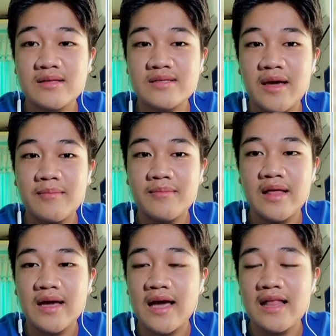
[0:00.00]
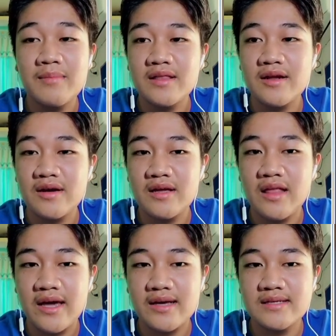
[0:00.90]
same like elementary
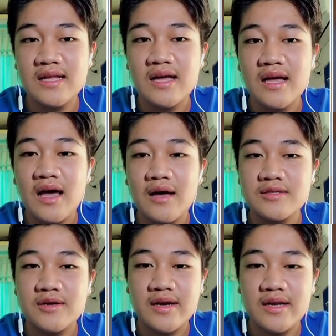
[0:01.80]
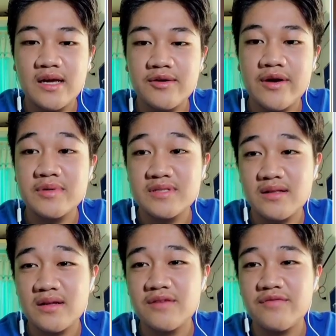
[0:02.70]
days, I was already
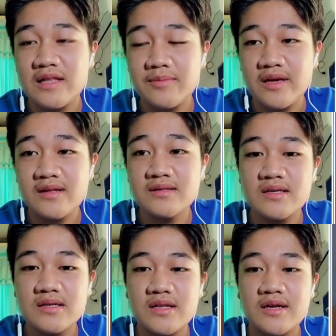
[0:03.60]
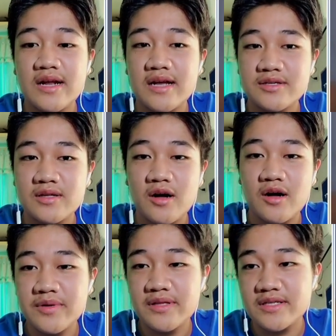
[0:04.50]
representing the Philippines in international
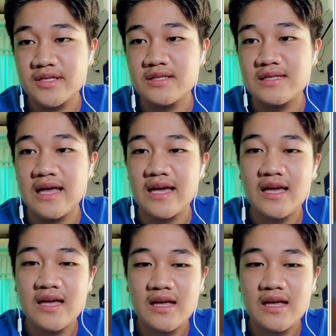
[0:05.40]
competitions like